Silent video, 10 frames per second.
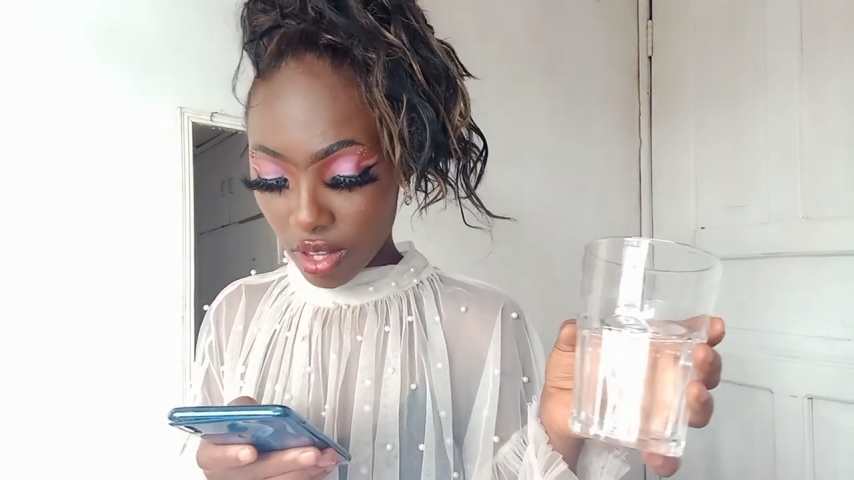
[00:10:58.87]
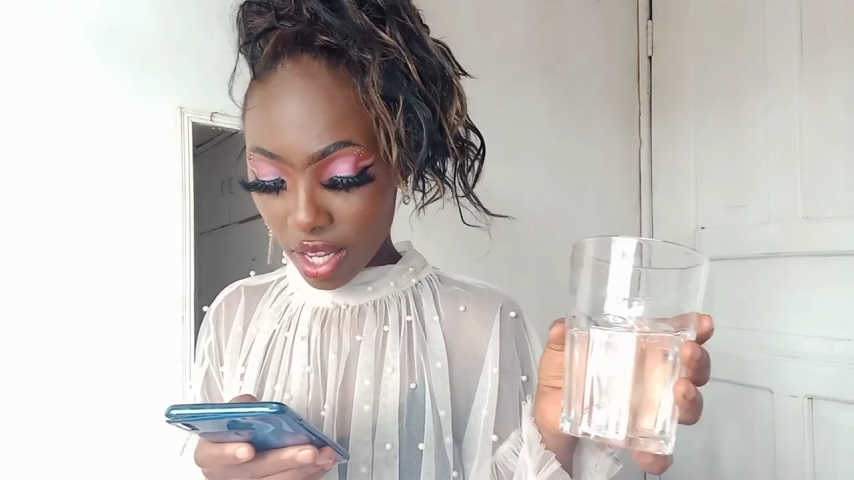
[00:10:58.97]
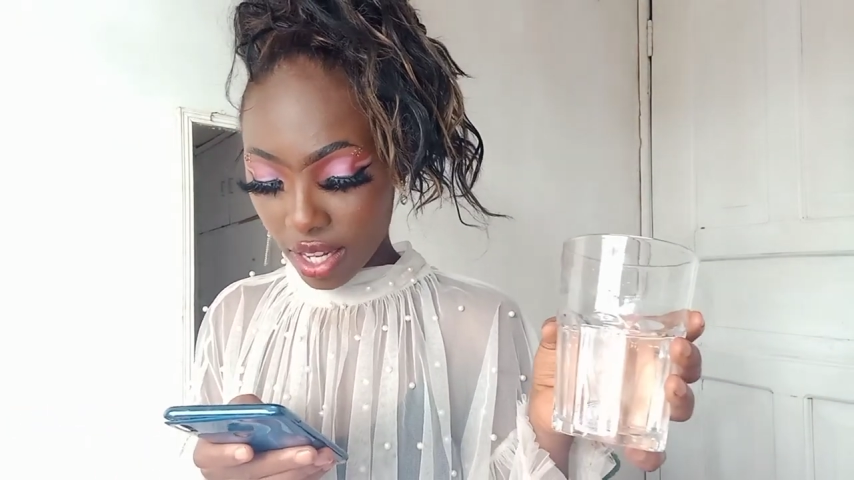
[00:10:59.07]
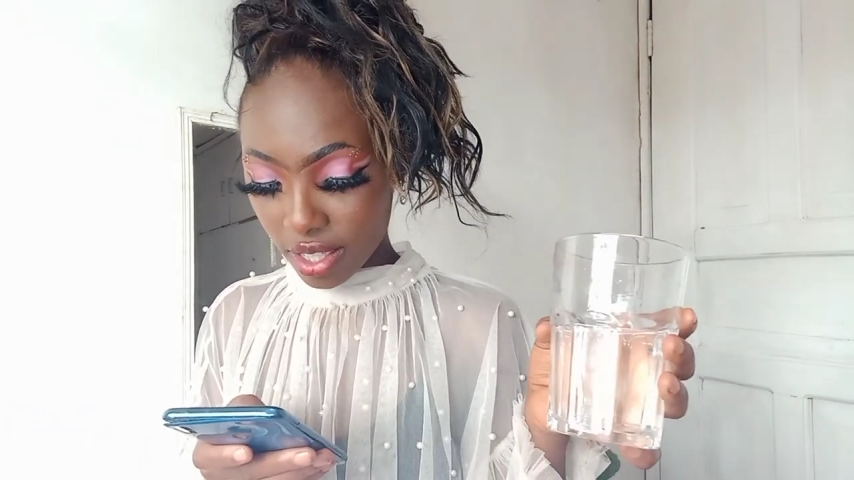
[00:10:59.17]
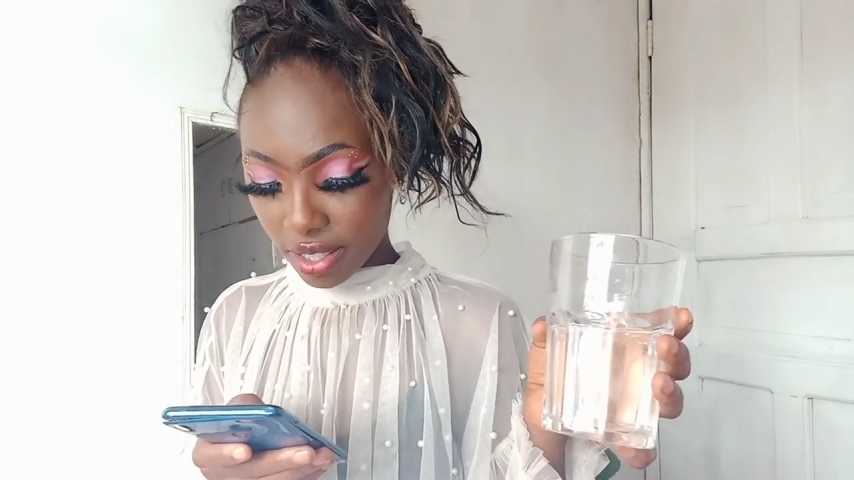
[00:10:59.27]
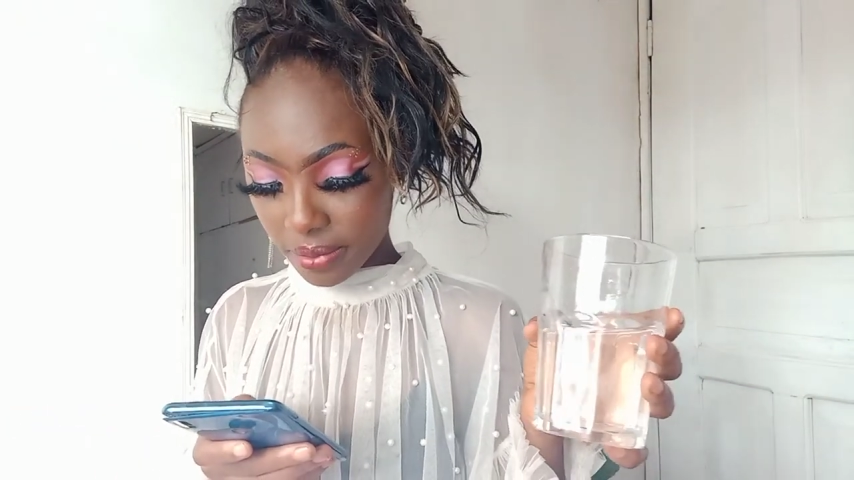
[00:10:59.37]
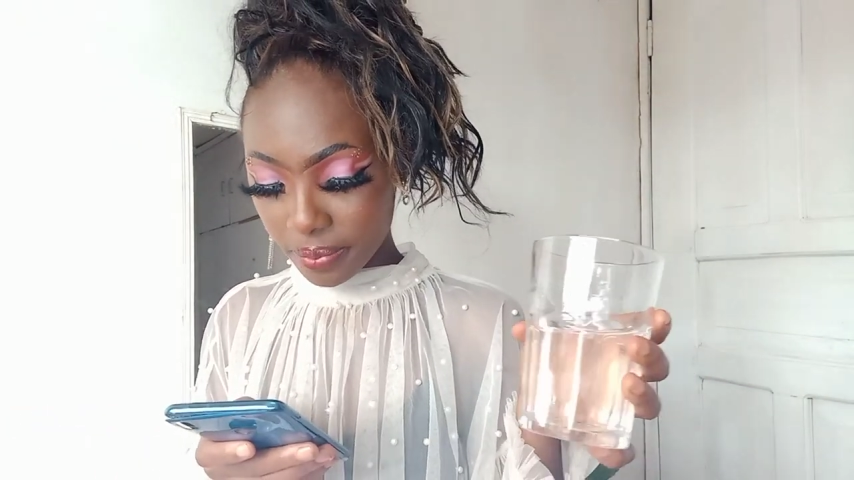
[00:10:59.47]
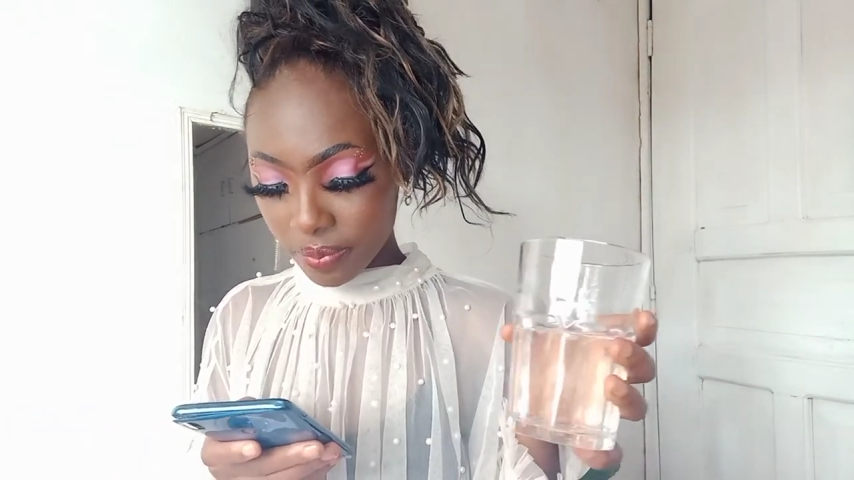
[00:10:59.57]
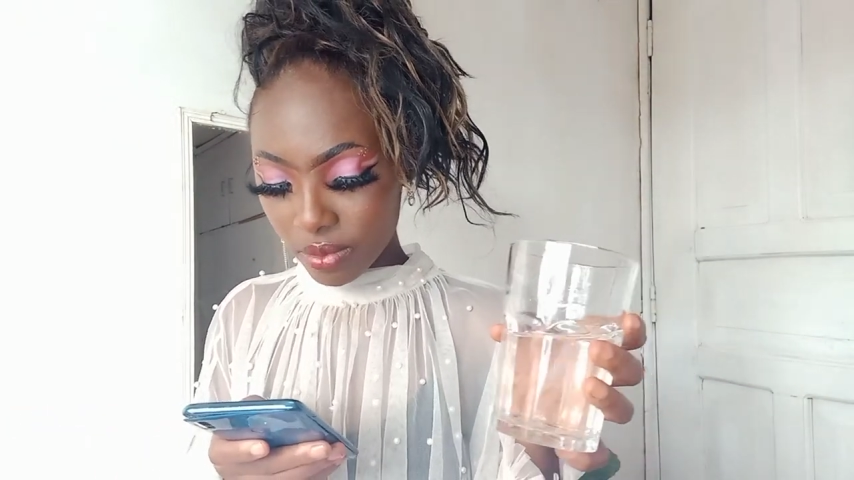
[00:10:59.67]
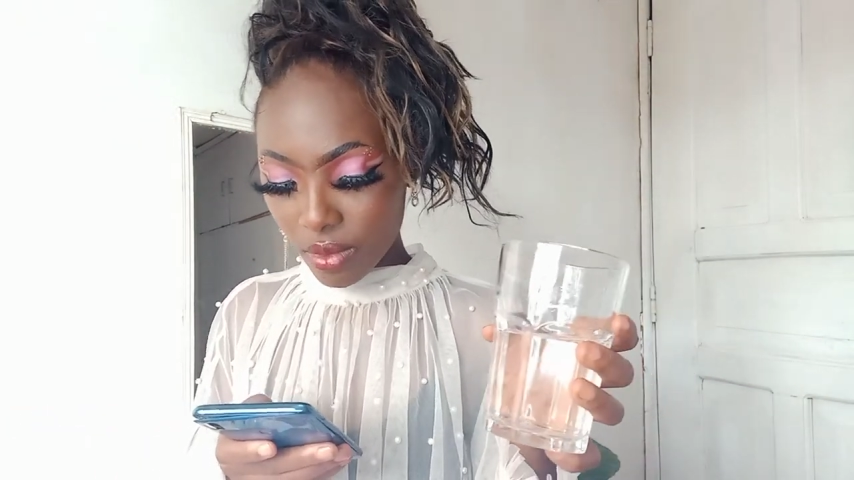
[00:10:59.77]
that.
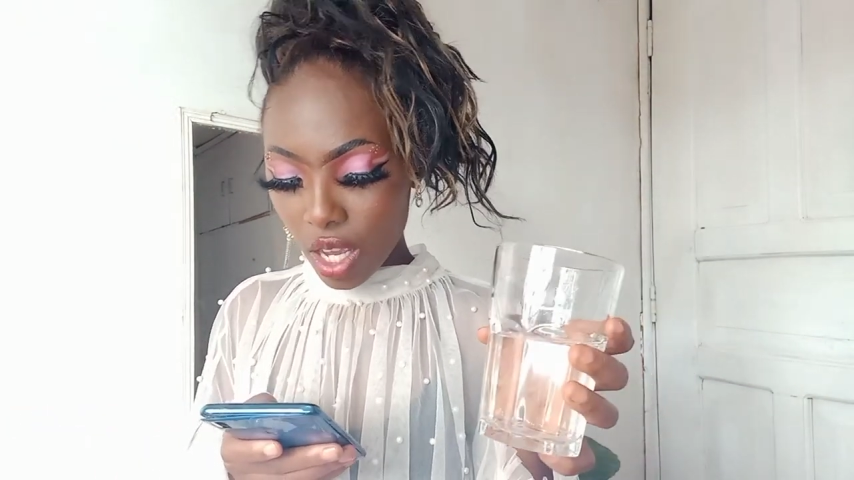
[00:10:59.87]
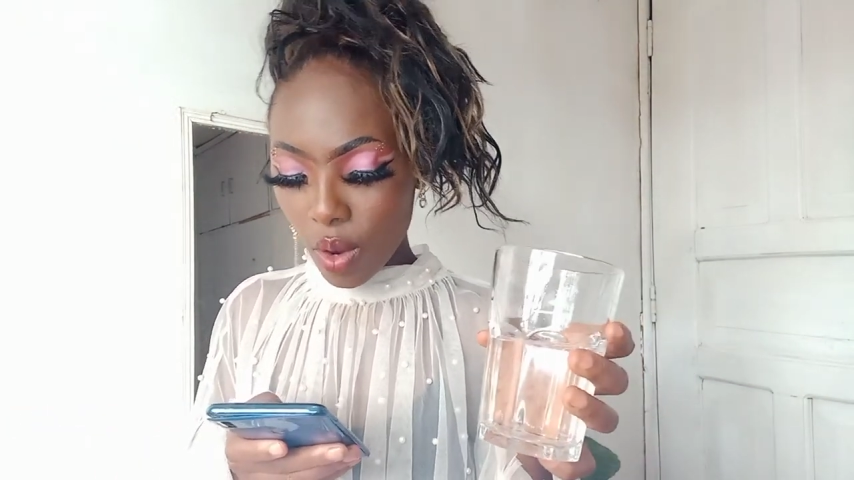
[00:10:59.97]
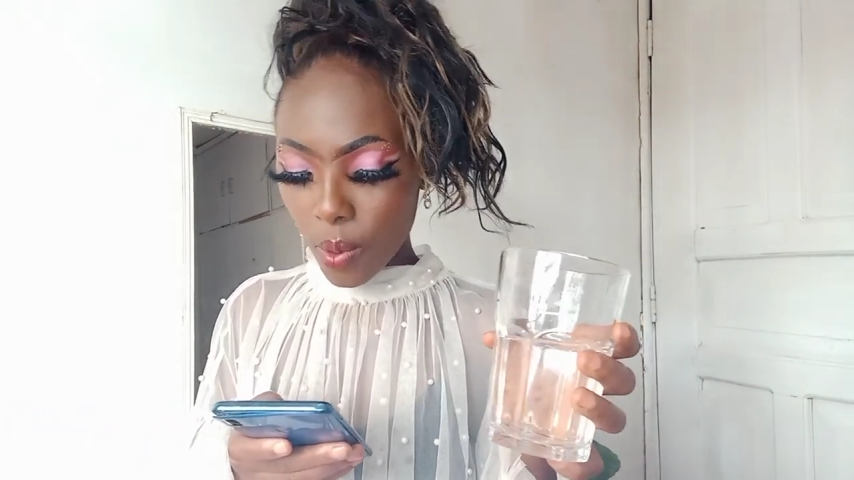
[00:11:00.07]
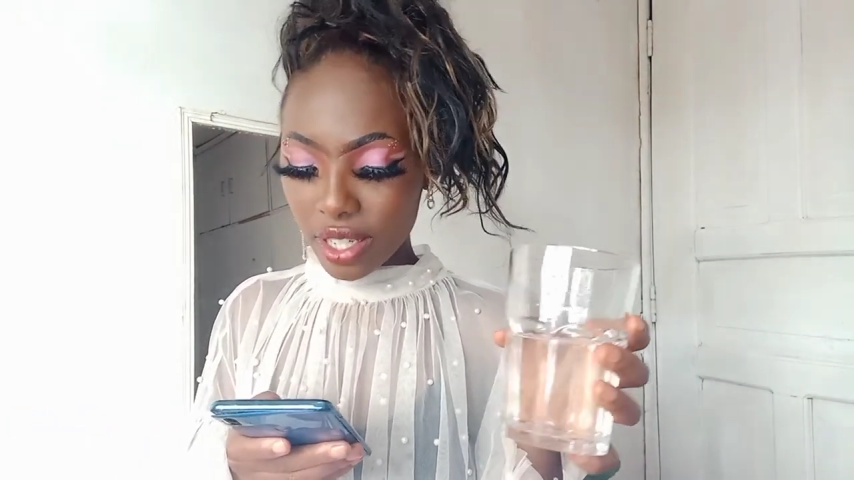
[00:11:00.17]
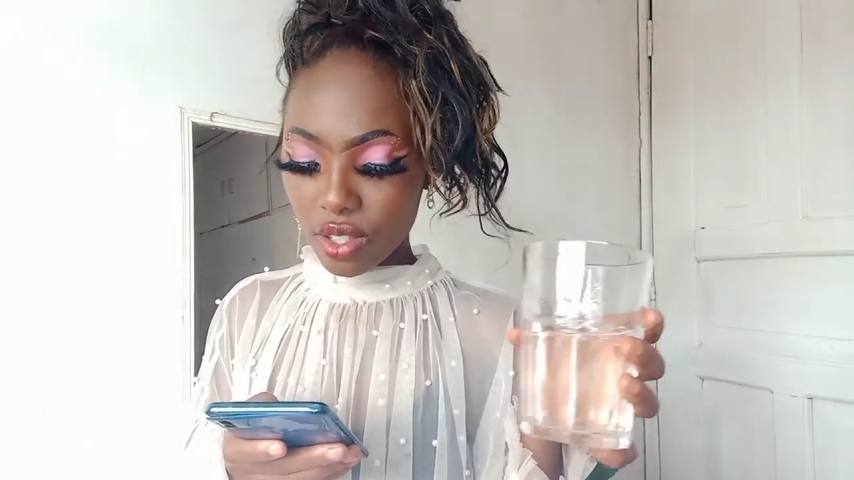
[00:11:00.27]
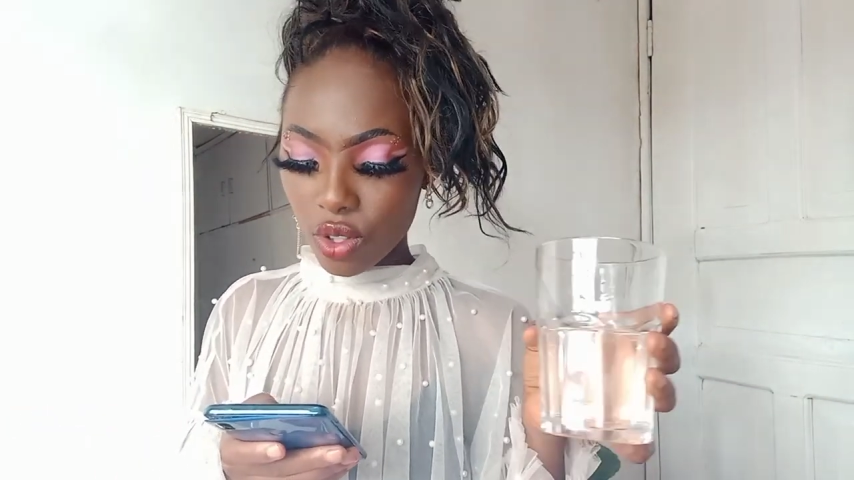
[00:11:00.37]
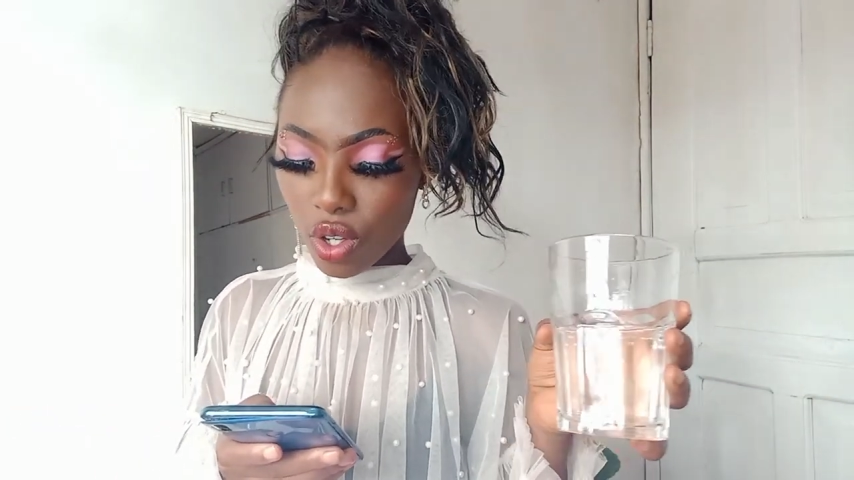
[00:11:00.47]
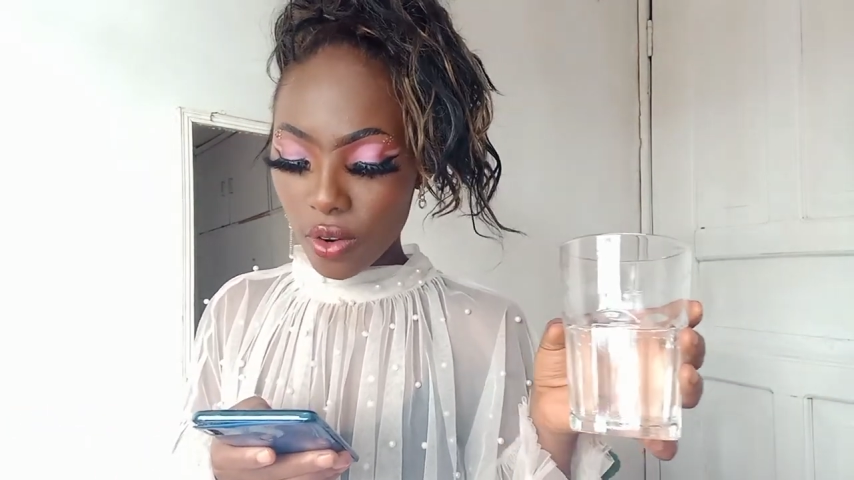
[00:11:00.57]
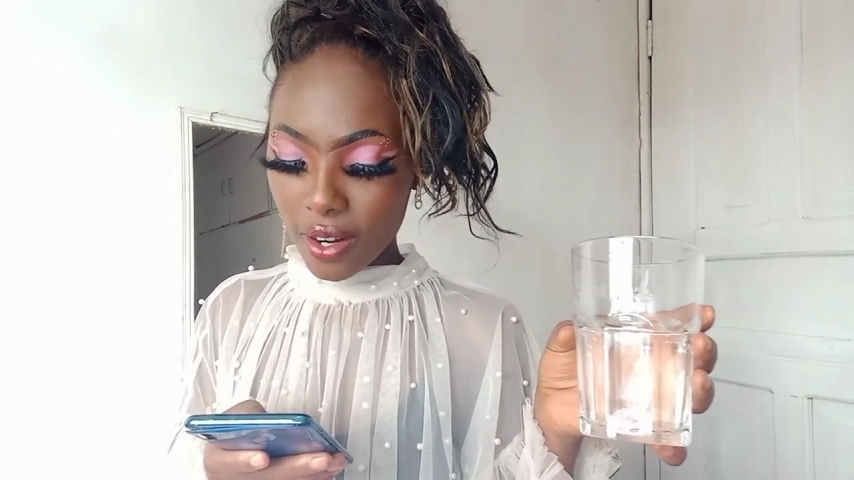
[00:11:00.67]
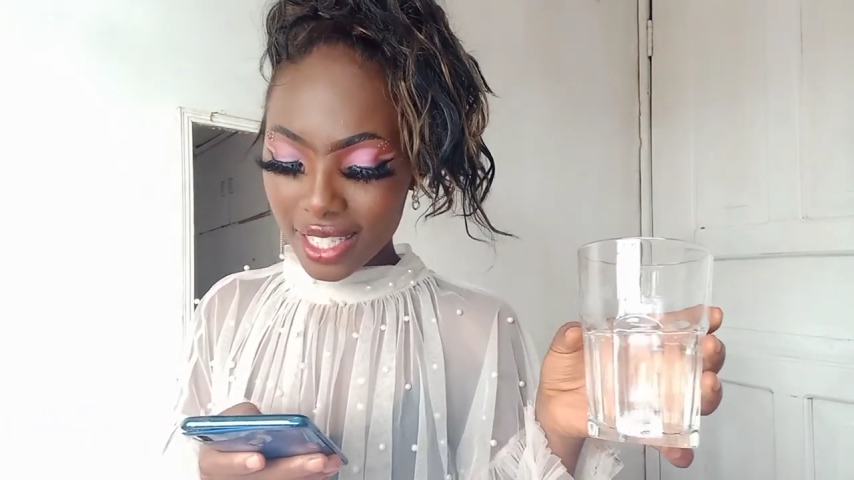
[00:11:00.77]
What do
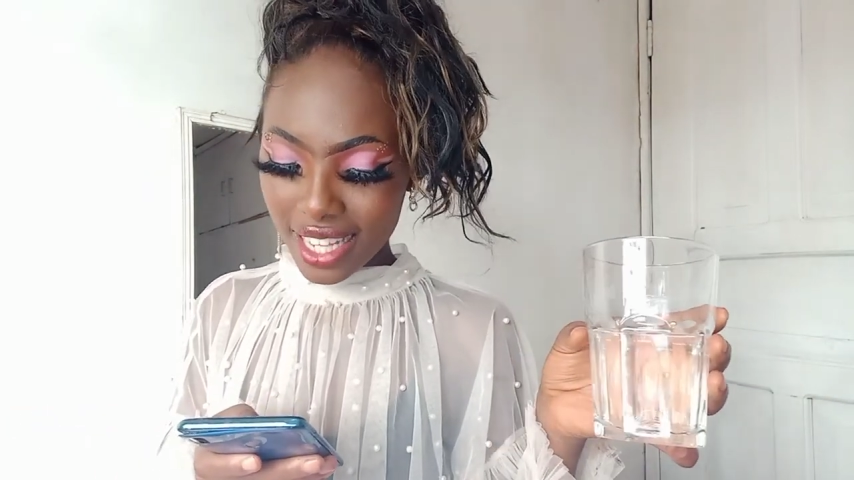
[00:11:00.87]
you always